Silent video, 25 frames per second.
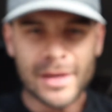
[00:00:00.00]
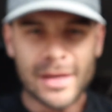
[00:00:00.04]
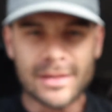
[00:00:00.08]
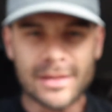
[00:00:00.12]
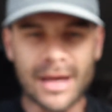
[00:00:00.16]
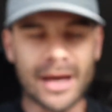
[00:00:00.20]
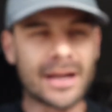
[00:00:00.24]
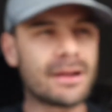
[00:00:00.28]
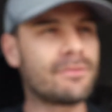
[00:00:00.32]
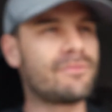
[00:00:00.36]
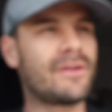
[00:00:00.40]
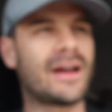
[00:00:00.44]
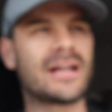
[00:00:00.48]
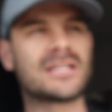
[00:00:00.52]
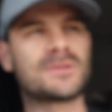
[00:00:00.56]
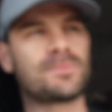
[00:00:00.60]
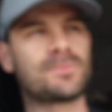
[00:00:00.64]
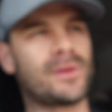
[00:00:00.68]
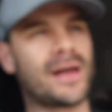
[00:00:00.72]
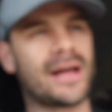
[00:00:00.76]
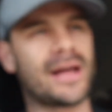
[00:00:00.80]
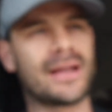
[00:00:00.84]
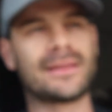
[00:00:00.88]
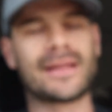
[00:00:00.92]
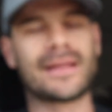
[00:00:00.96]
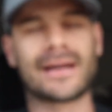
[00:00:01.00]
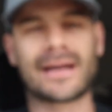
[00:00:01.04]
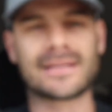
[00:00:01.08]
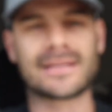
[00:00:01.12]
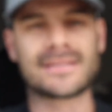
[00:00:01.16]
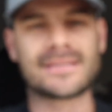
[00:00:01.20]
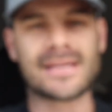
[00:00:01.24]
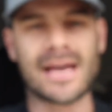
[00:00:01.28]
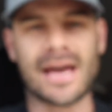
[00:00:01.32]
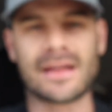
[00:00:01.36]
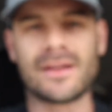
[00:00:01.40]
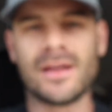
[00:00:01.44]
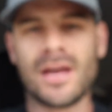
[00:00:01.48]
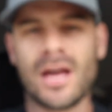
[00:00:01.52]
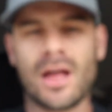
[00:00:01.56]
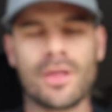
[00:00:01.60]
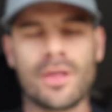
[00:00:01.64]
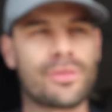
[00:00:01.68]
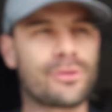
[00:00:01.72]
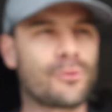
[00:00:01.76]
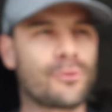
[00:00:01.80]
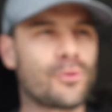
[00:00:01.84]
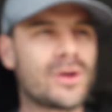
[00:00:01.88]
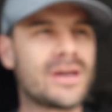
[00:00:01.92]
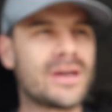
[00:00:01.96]
Not advanced planning, like I said,
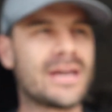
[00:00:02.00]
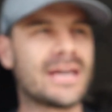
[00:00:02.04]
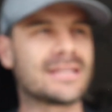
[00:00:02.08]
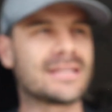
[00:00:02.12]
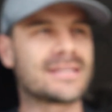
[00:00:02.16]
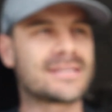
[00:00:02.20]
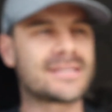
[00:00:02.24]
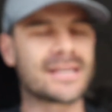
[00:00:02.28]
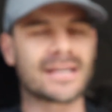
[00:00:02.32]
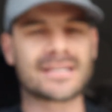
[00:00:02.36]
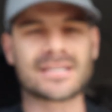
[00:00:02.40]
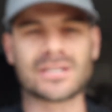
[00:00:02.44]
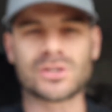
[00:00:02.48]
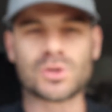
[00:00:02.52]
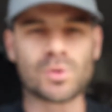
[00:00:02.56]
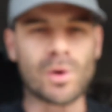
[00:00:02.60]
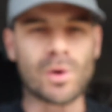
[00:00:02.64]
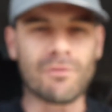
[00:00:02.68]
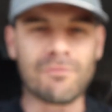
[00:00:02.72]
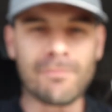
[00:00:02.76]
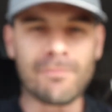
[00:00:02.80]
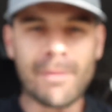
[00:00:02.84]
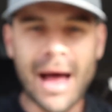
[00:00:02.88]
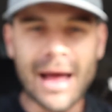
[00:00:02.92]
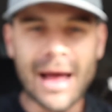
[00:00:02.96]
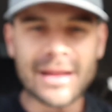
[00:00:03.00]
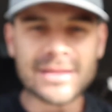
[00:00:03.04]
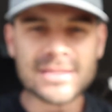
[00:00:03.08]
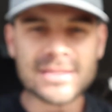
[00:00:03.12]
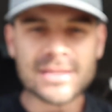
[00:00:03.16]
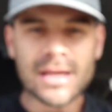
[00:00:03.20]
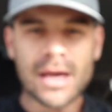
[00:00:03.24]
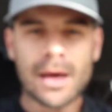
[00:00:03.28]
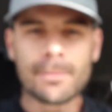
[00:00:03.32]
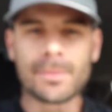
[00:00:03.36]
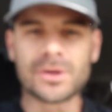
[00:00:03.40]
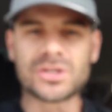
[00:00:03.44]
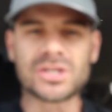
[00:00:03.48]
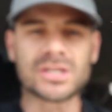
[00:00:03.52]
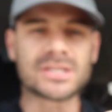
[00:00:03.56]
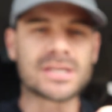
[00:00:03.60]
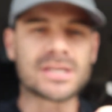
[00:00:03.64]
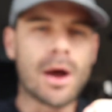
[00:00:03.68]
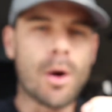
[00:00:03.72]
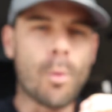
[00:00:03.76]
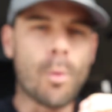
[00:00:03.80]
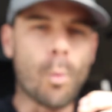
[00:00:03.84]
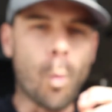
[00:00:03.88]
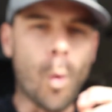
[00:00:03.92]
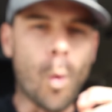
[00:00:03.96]
3 and 6 and 12 months, but just
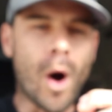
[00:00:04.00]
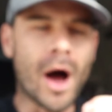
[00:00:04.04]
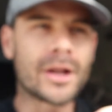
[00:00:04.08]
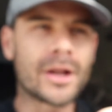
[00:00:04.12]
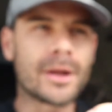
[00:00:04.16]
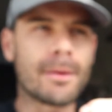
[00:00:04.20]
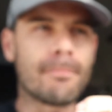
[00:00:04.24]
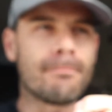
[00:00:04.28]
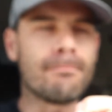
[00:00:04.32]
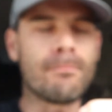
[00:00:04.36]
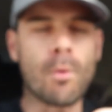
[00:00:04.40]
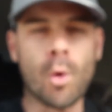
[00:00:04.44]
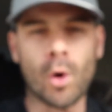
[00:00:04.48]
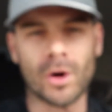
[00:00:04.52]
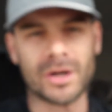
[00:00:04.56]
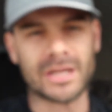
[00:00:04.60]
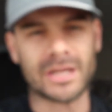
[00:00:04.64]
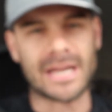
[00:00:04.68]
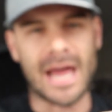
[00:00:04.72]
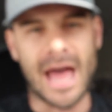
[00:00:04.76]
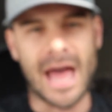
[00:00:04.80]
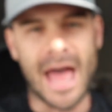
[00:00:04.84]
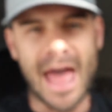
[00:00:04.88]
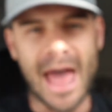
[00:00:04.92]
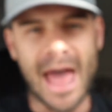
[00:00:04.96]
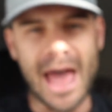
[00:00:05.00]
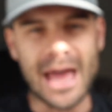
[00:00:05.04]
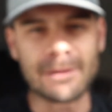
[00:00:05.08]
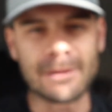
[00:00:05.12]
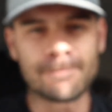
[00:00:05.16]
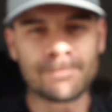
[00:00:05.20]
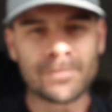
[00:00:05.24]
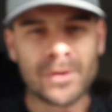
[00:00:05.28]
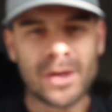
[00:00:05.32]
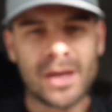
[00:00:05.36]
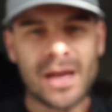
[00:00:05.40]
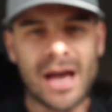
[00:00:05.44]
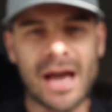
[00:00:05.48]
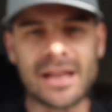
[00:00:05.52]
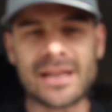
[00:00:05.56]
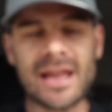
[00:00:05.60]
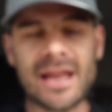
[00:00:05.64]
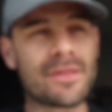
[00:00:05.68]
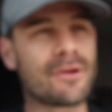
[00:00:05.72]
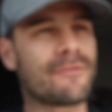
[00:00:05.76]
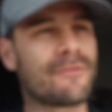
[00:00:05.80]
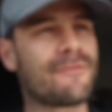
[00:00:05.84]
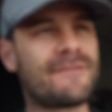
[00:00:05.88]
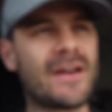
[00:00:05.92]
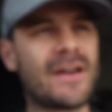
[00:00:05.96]
one morning ahead.
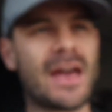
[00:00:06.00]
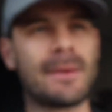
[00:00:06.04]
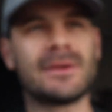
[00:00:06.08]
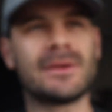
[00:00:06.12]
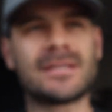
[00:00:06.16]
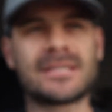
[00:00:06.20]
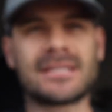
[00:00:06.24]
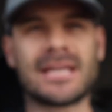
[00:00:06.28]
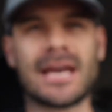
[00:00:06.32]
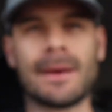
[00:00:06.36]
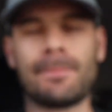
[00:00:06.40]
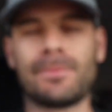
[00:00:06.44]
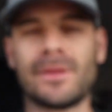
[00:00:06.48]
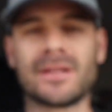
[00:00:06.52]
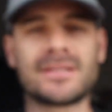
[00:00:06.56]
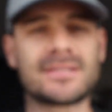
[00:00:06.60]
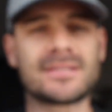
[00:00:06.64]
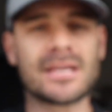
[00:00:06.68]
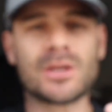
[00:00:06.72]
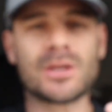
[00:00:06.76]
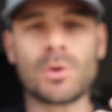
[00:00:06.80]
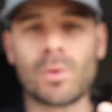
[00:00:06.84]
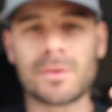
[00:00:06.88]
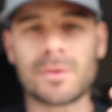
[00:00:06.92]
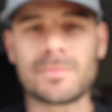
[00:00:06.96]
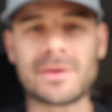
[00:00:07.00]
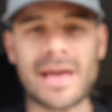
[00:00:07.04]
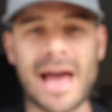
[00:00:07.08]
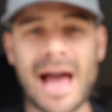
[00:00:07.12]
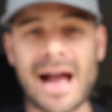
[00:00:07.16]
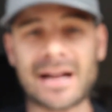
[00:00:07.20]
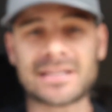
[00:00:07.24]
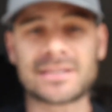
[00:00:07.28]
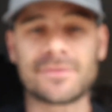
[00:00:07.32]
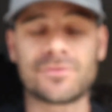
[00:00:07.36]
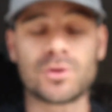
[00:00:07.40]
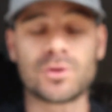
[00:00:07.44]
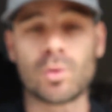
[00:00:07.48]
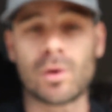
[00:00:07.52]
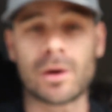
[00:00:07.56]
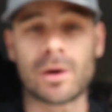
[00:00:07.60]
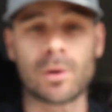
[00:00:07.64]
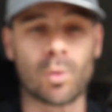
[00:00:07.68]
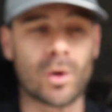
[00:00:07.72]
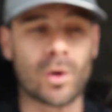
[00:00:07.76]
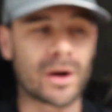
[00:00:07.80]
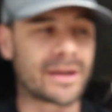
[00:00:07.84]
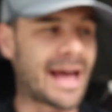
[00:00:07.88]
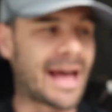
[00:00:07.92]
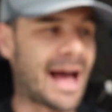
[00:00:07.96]
Another famous tip, let's say you want to be active and you want to
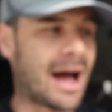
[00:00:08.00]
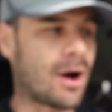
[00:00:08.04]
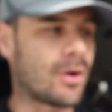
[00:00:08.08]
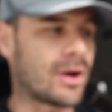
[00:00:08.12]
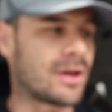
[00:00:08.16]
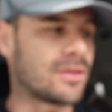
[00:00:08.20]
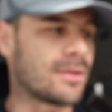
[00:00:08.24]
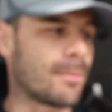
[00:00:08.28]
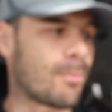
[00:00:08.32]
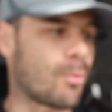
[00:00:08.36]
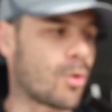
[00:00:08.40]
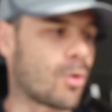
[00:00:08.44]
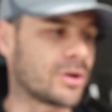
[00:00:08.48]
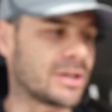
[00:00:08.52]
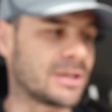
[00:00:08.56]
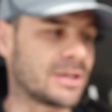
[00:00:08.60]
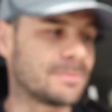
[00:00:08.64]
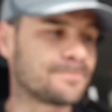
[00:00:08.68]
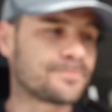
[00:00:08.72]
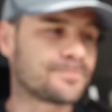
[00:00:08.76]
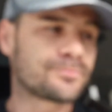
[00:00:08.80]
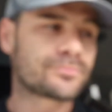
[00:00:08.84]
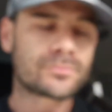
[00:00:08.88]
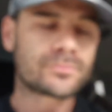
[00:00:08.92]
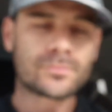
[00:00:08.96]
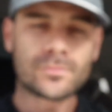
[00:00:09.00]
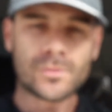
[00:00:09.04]
work out in the morning.